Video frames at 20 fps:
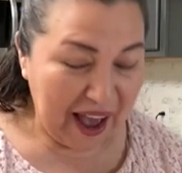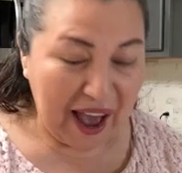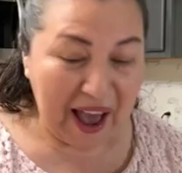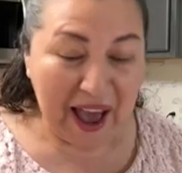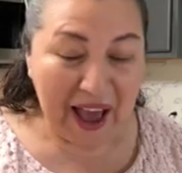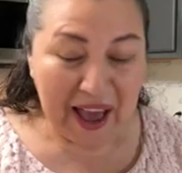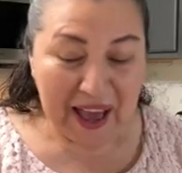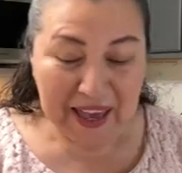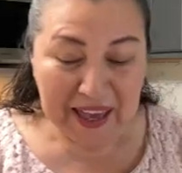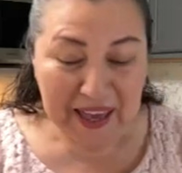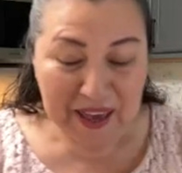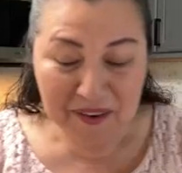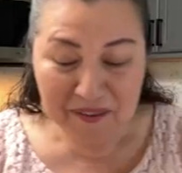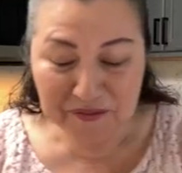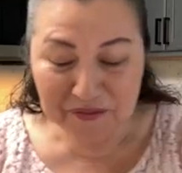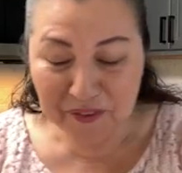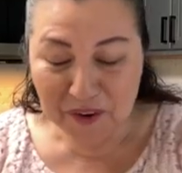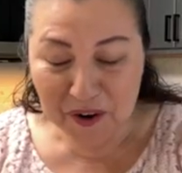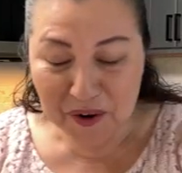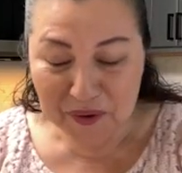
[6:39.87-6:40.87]
I am
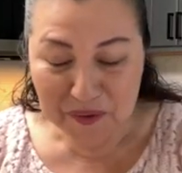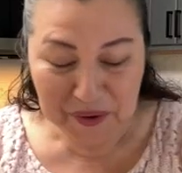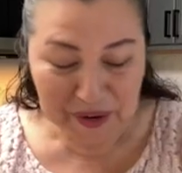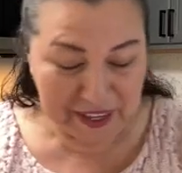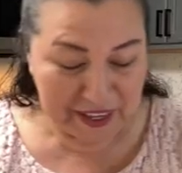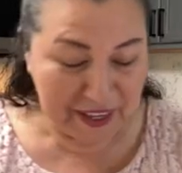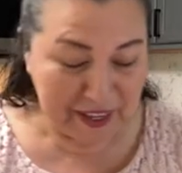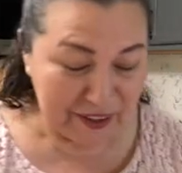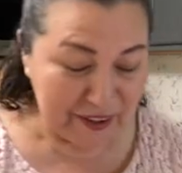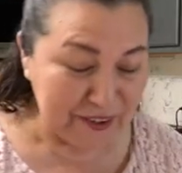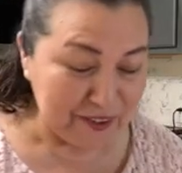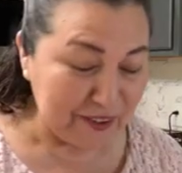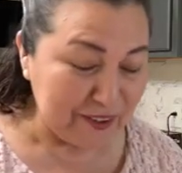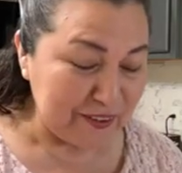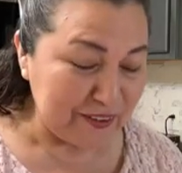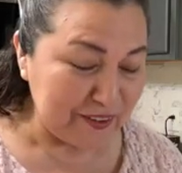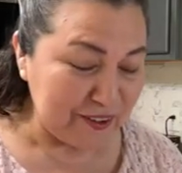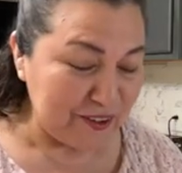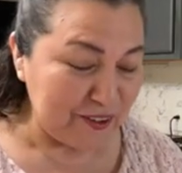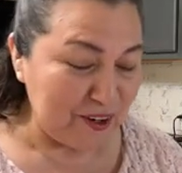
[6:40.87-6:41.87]
for real.
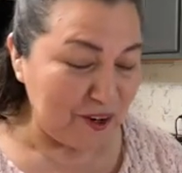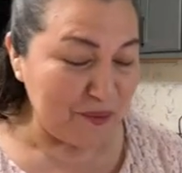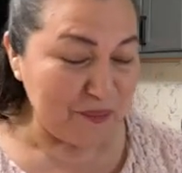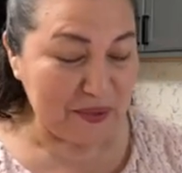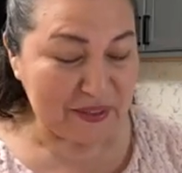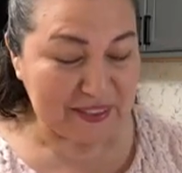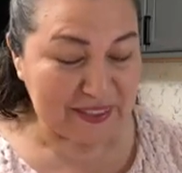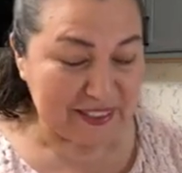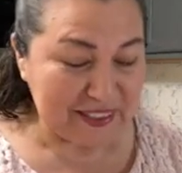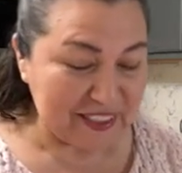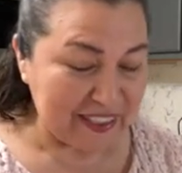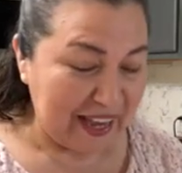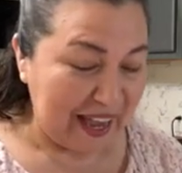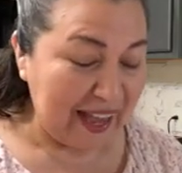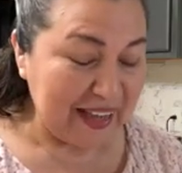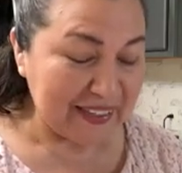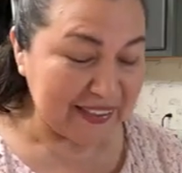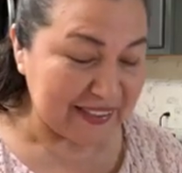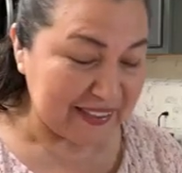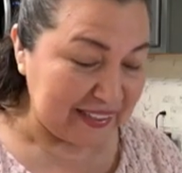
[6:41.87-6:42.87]
Mrs.
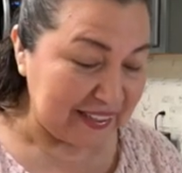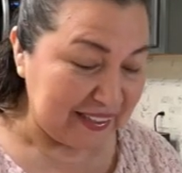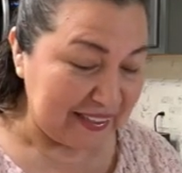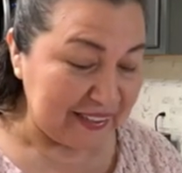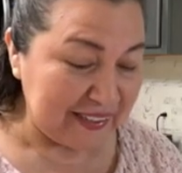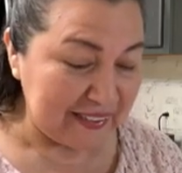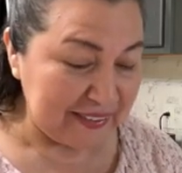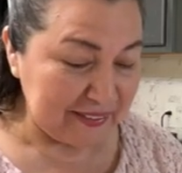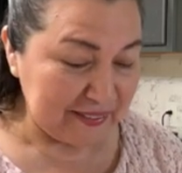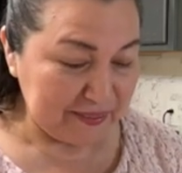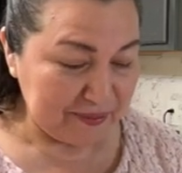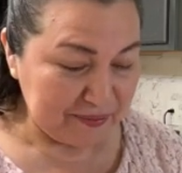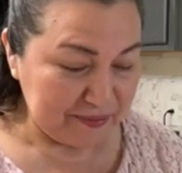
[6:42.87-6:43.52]
Jackson.